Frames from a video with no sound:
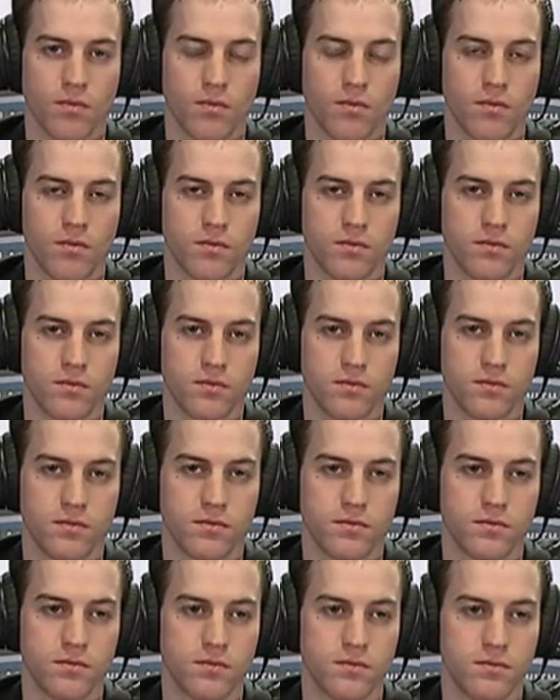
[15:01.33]

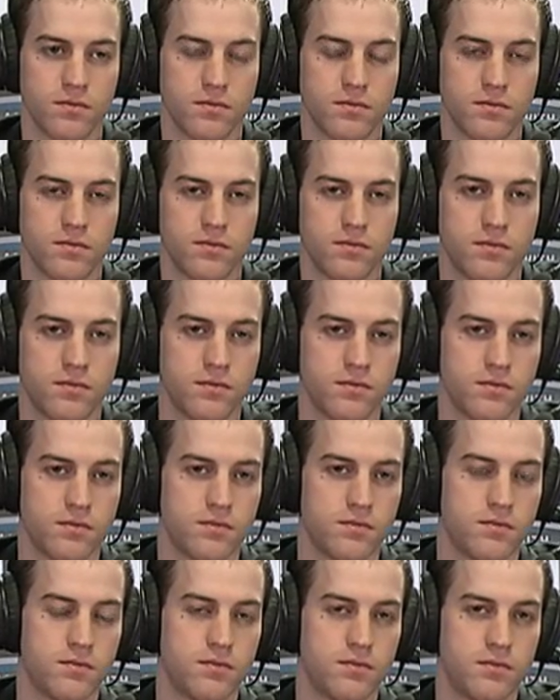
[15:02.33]

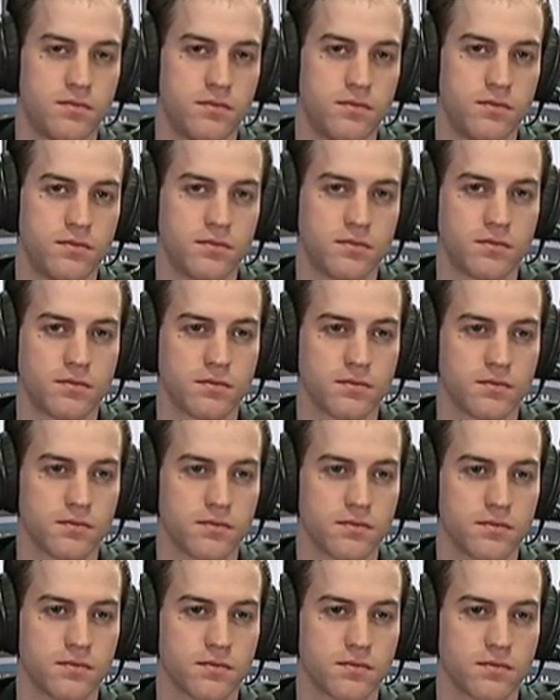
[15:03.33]

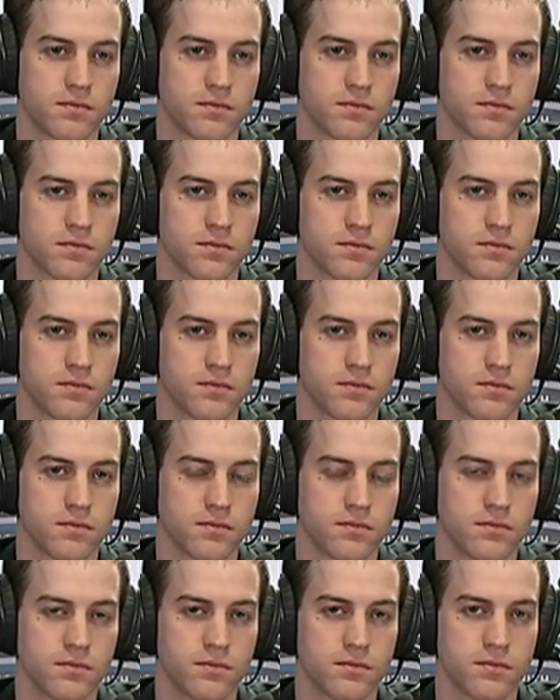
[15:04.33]

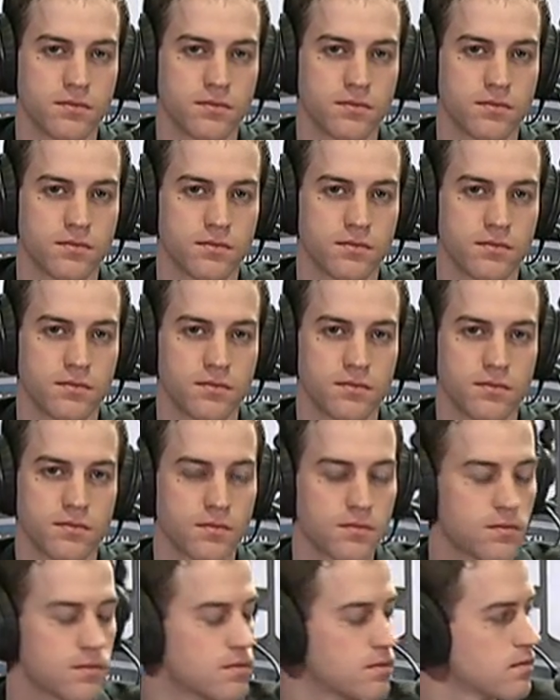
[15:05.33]

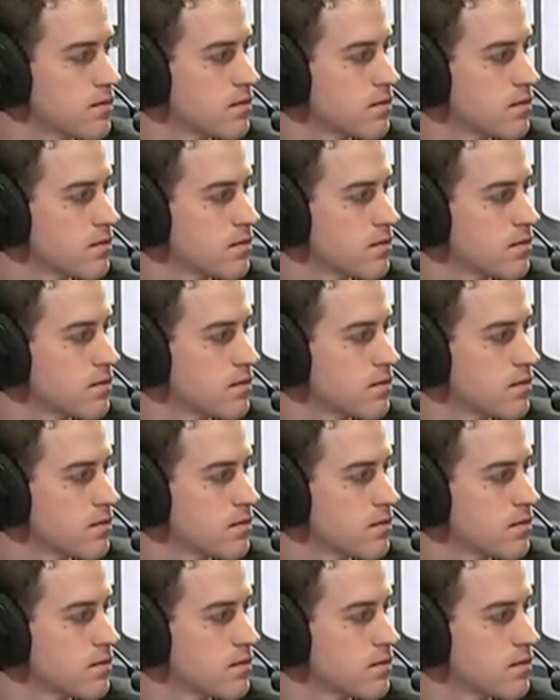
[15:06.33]
[no speech]